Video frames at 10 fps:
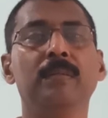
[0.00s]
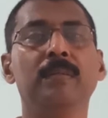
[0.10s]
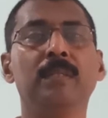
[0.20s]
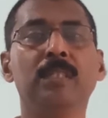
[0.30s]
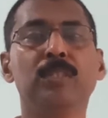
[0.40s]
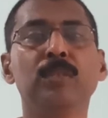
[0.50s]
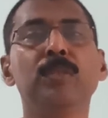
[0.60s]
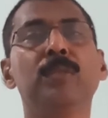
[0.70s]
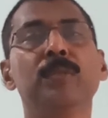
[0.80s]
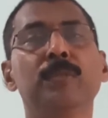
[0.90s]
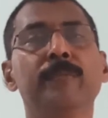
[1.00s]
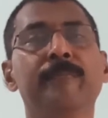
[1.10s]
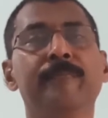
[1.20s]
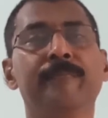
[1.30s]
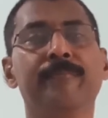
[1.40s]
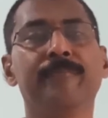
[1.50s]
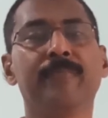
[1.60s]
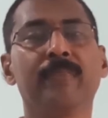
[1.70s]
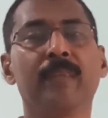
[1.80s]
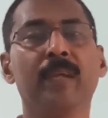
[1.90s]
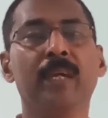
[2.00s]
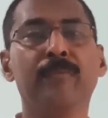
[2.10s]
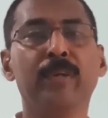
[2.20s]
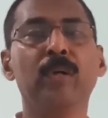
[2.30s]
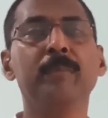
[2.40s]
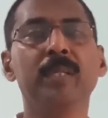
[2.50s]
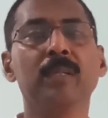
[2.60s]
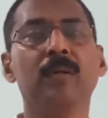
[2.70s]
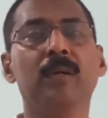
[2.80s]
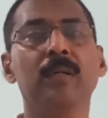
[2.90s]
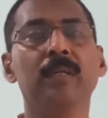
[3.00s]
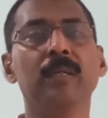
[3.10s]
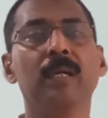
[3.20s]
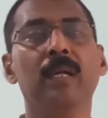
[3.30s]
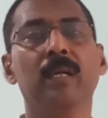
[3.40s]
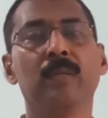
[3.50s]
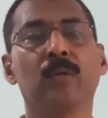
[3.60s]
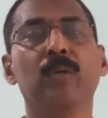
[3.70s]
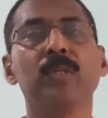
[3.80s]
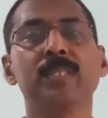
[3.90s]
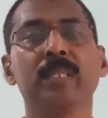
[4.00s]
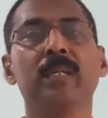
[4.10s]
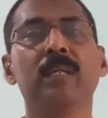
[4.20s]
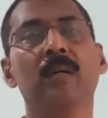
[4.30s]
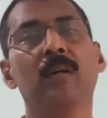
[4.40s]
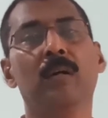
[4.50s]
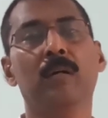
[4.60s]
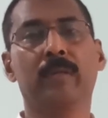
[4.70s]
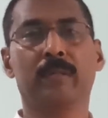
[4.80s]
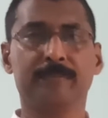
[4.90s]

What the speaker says: is due to a phenomenon called crossing over.